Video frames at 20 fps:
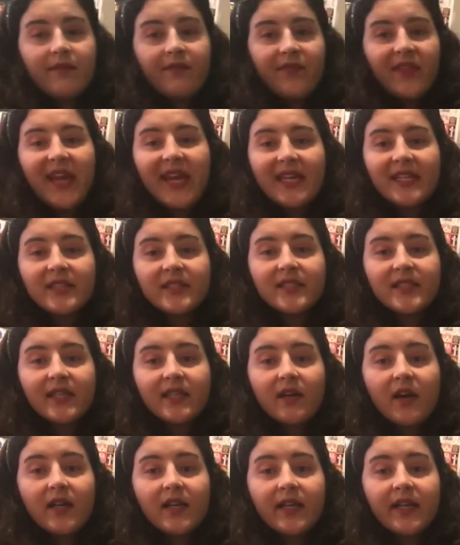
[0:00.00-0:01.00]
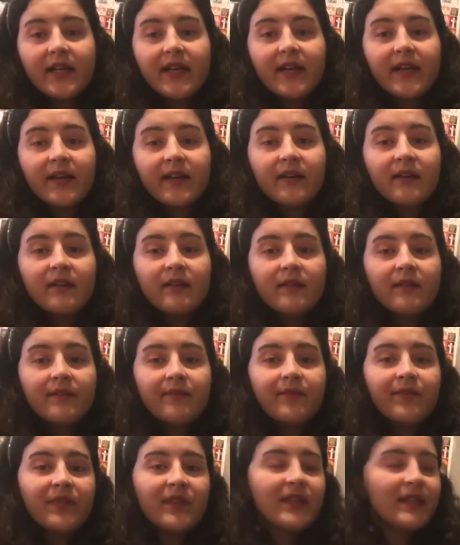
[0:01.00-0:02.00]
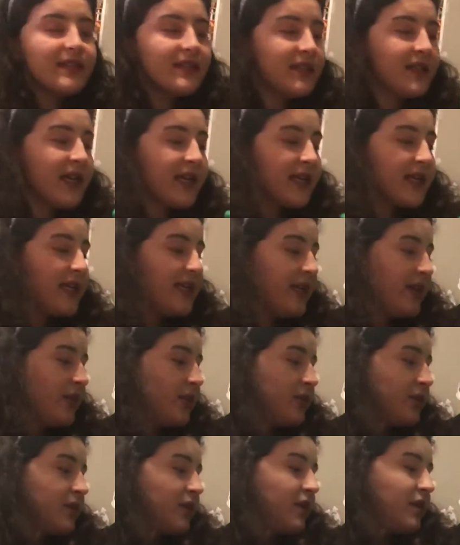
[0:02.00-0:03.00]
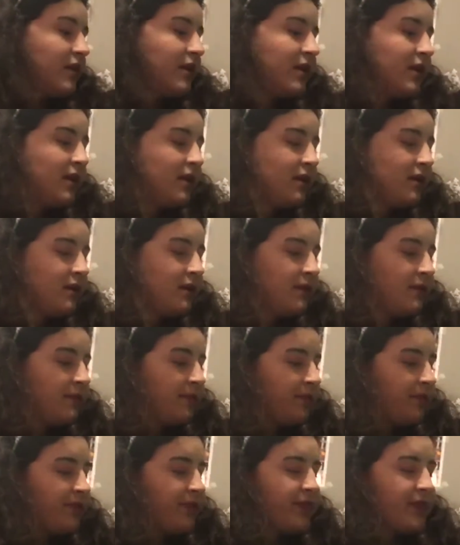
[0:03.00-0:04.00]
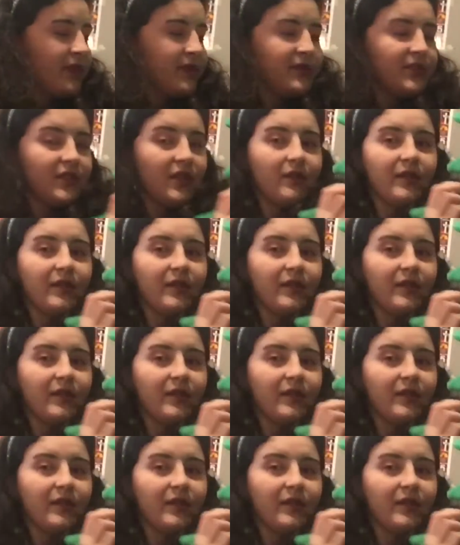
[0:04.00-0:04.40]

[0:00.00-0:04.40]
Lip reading: they can stick on here. Isn't that cute? So